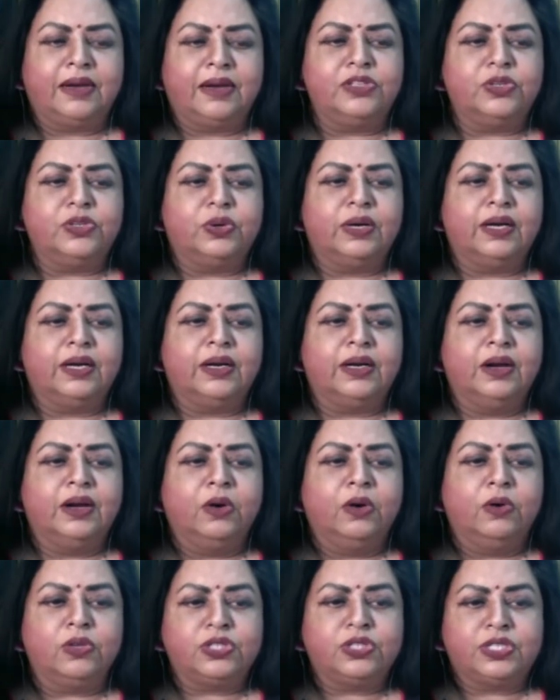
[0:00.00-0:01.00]
Johar,
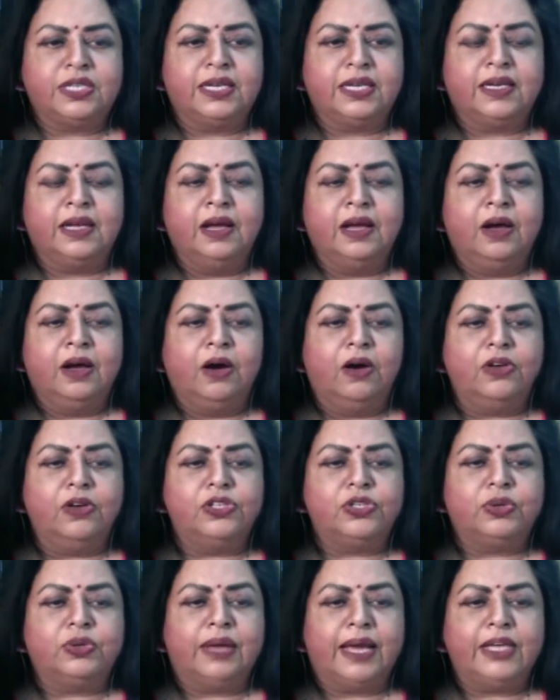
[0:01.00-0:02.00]
hosted on
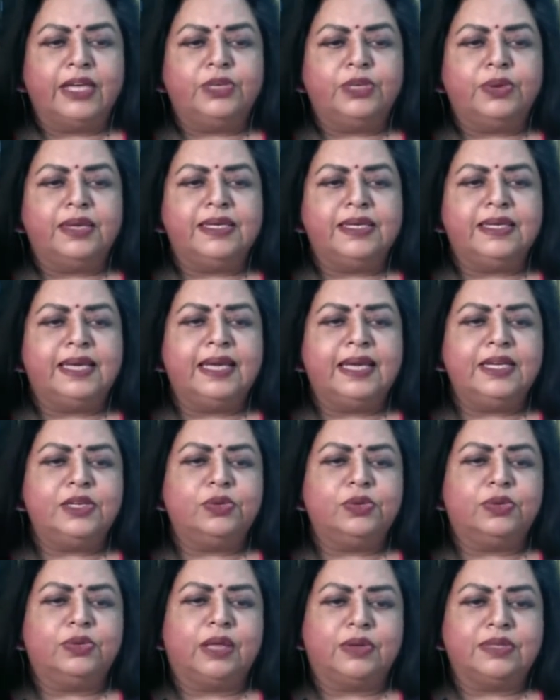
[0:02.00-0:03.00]
July 28,
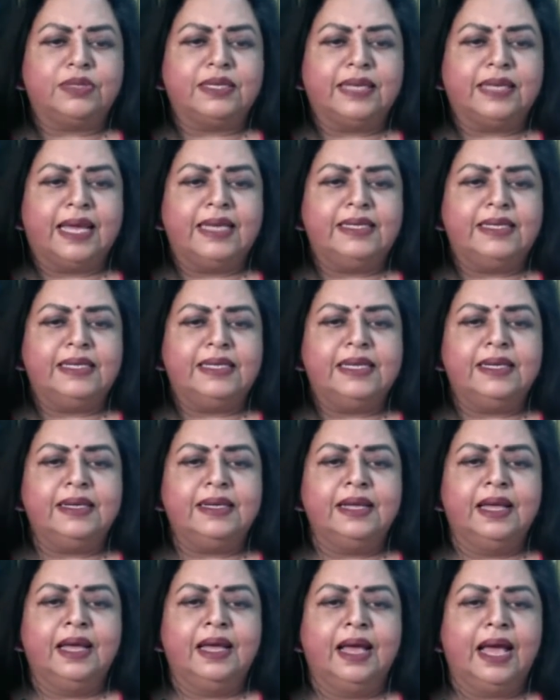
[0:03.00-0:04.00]
2019
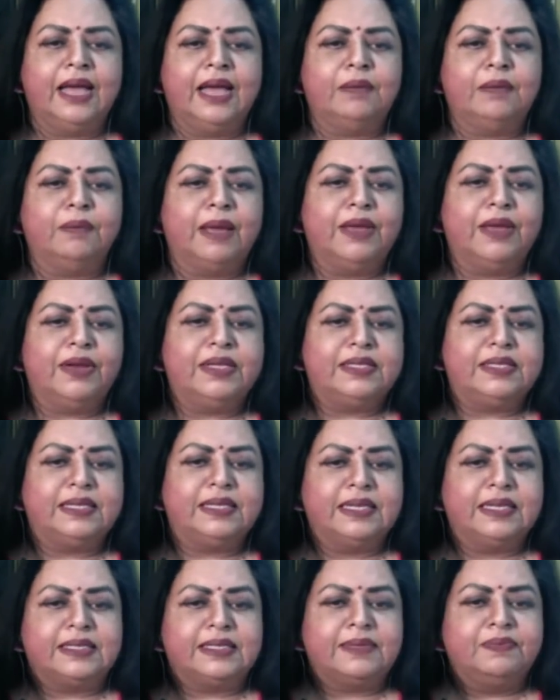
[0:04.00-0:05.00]
at my
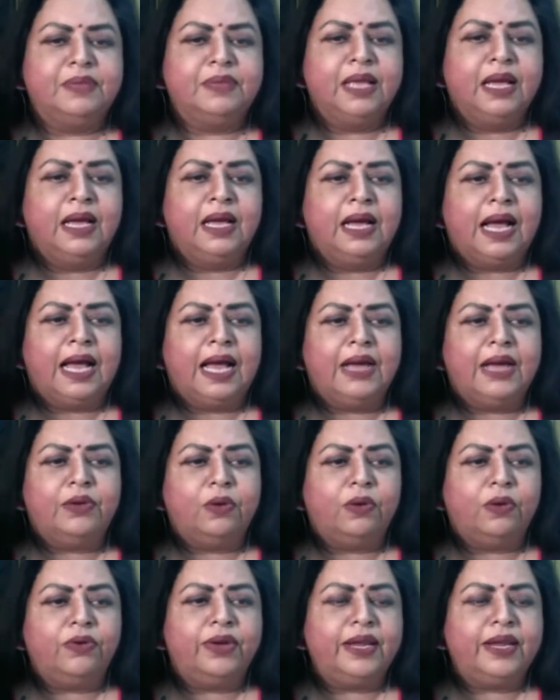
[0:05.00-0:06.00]
residence. I had
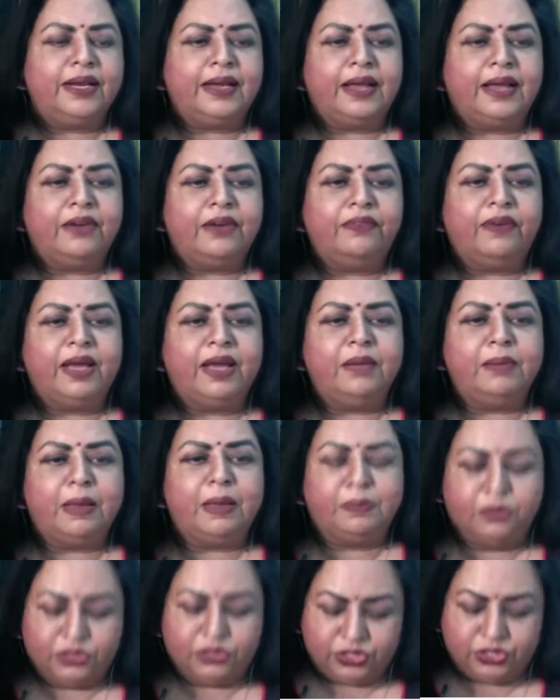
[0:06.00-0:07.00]
already clarified my
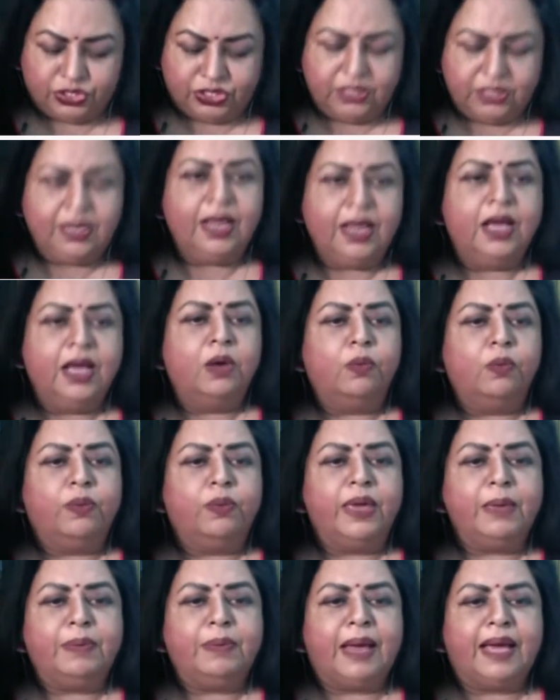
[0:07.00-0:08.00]
position
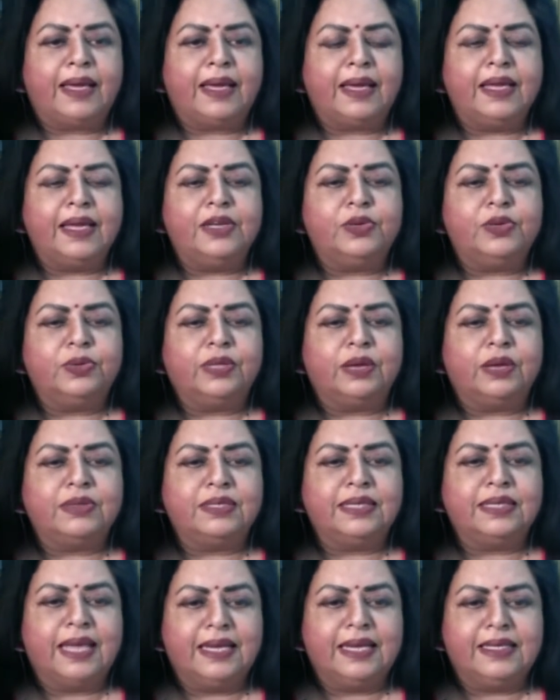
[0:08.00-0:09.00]
way back in
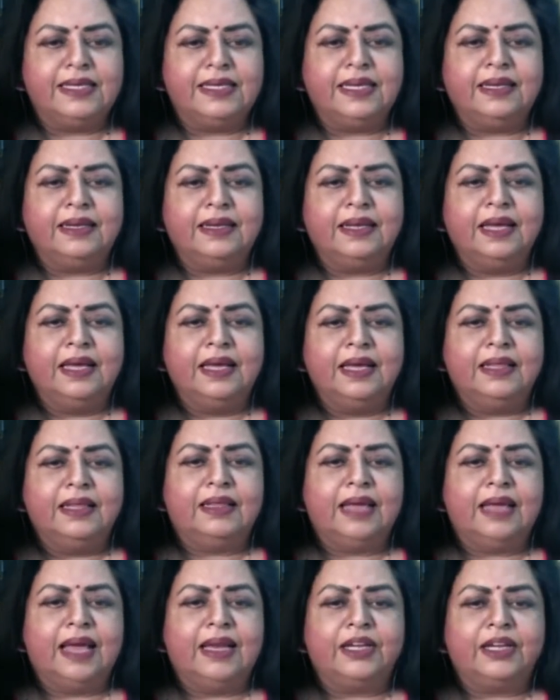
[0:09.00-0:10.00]
2019 that
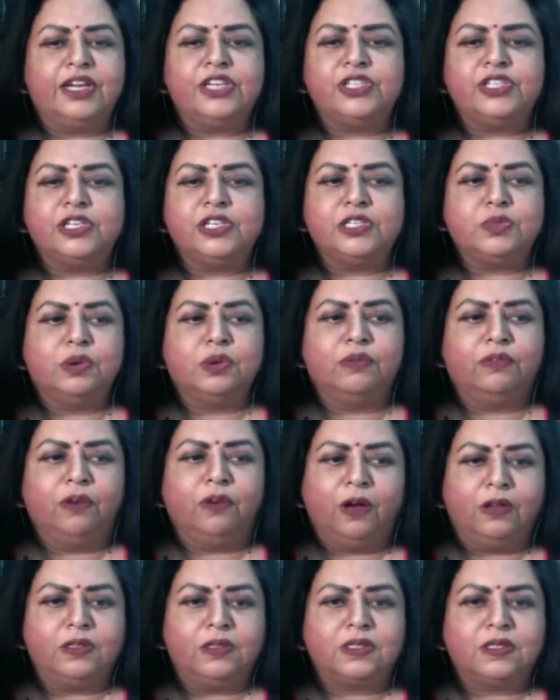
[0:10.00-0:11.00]
the allegations were
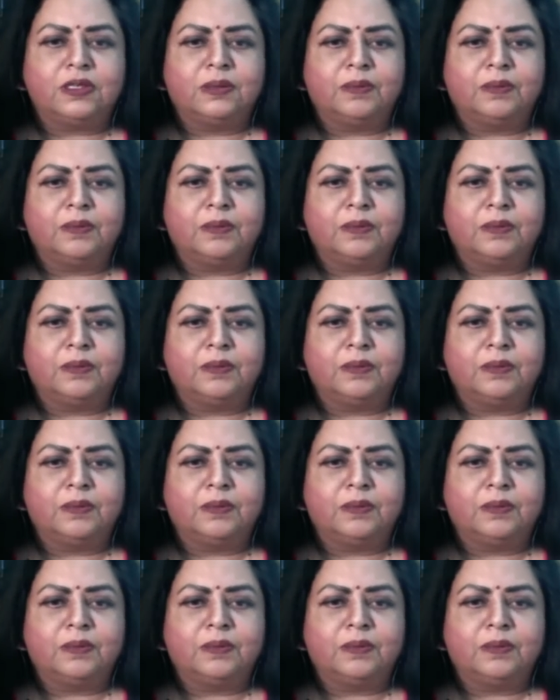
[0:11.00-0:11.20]
false.